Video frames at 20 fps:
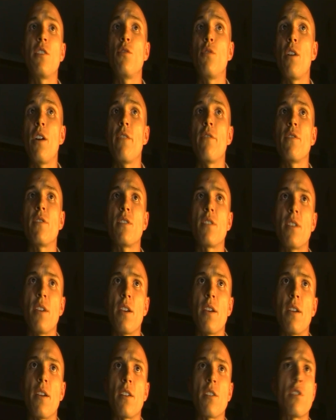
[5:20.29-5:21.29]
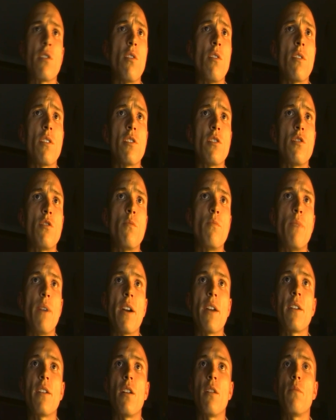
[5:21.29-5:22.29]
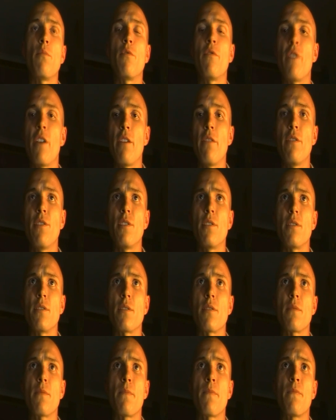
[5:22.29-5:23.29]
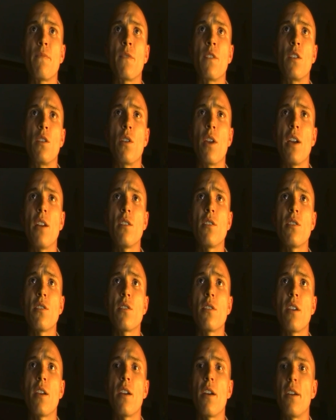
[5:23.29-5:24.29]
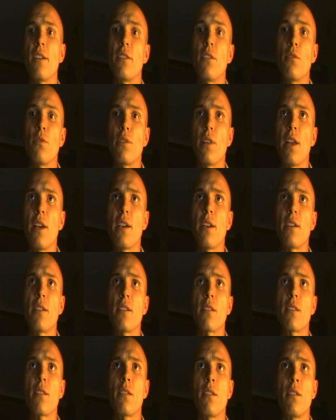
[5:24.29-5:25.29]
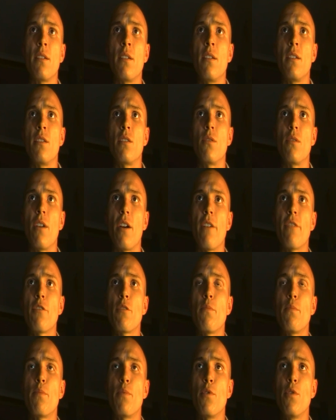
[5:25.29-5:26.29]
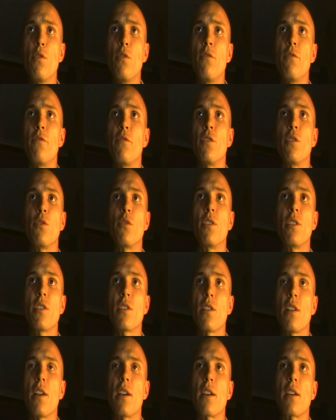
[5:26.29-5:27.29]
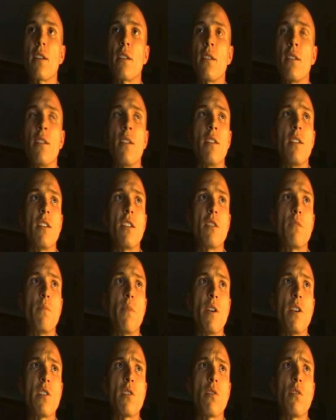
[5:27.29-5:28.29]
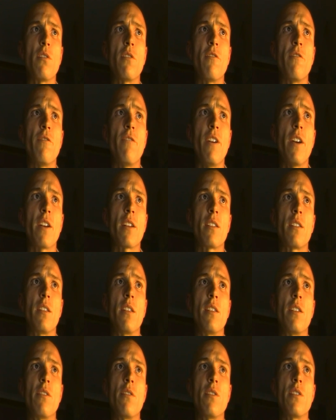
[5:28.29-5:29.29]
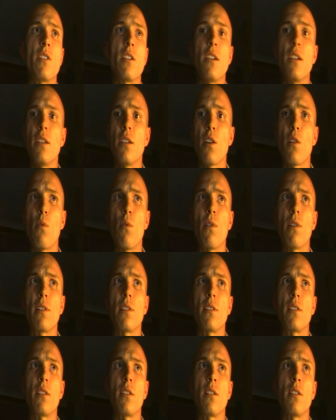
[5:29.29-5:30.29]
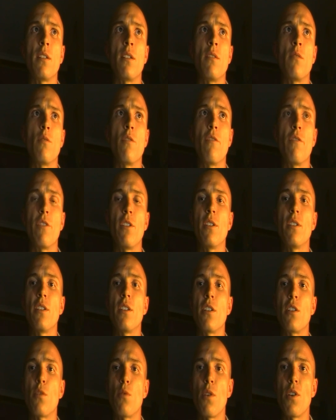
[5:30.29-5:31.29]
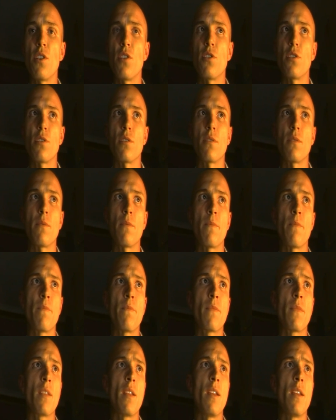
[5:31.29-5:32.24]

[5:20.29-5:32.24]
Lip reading: that you have a say as long as you back it up with evidence. You can't just say I don't like it. You have to prove your dislike is based on the fact that there is inequality within the equation.